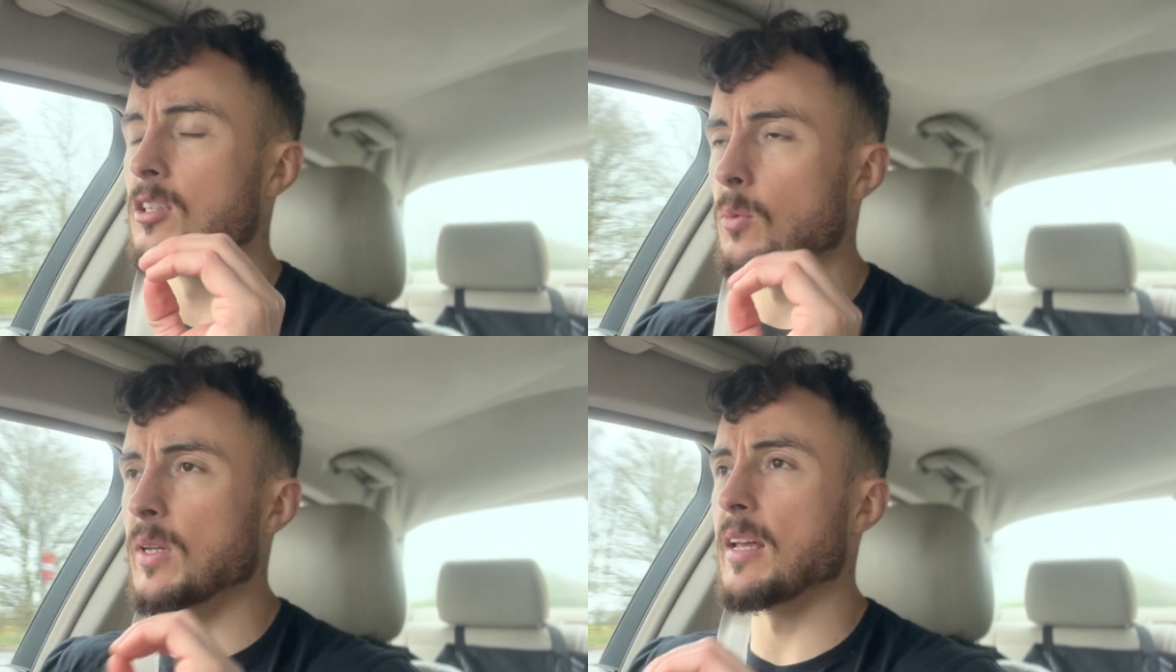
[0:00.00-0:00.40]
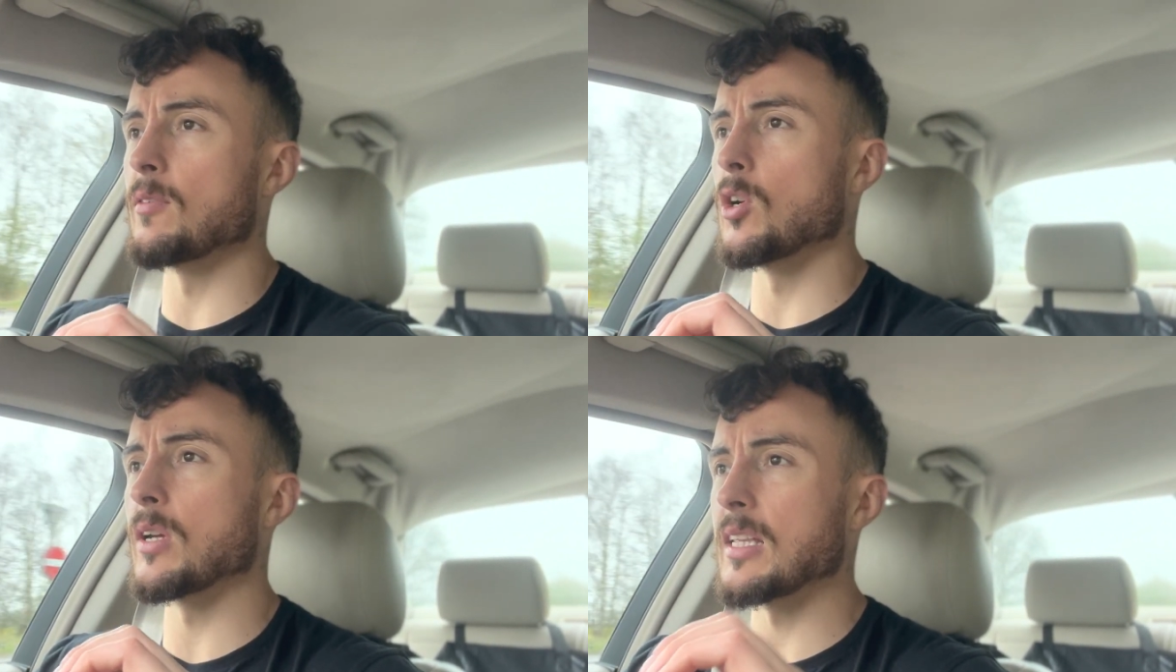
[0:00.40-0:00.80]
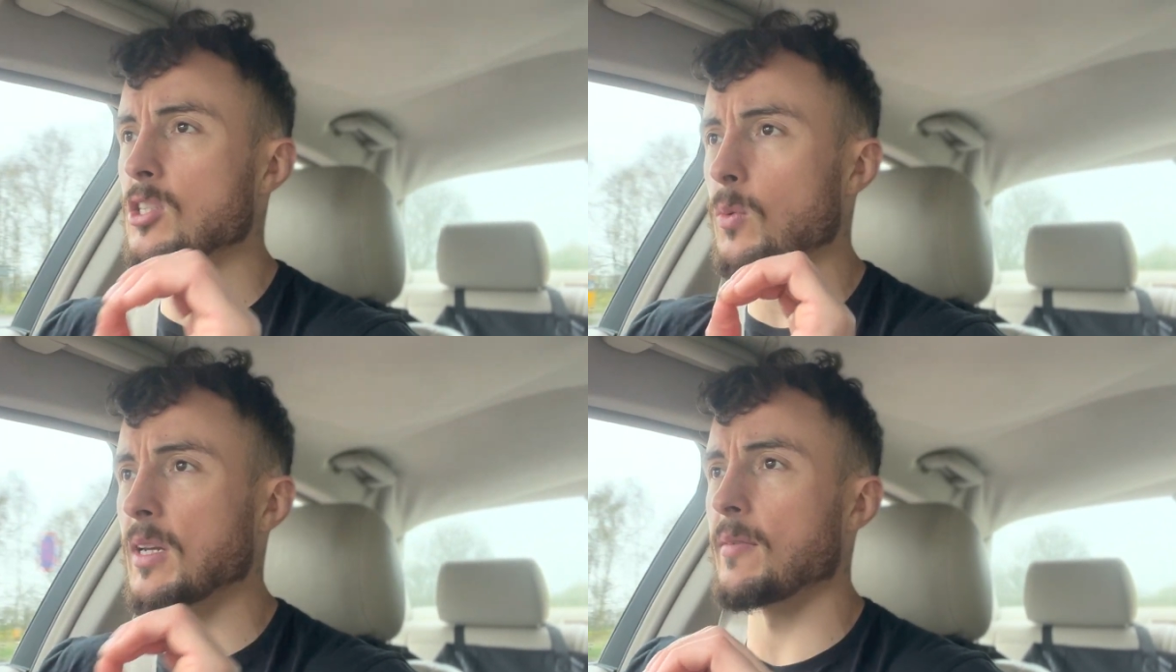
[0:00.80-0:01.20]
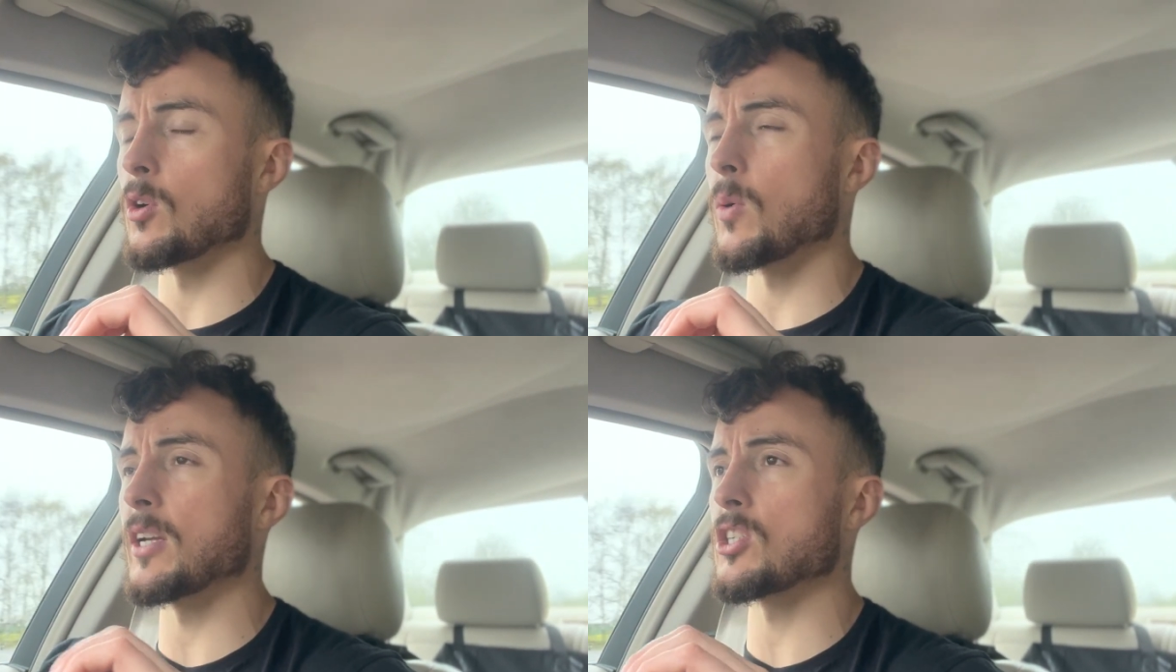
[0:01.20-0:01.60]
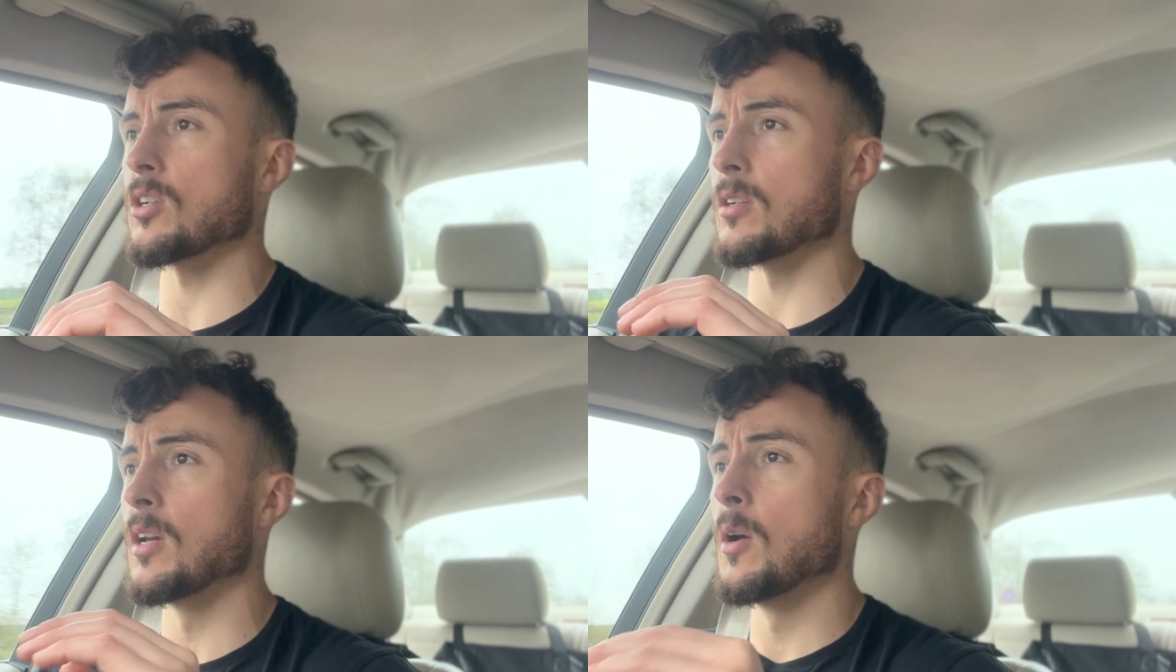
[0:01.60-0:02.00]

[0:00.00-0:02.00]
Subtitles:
that we never look into and never question,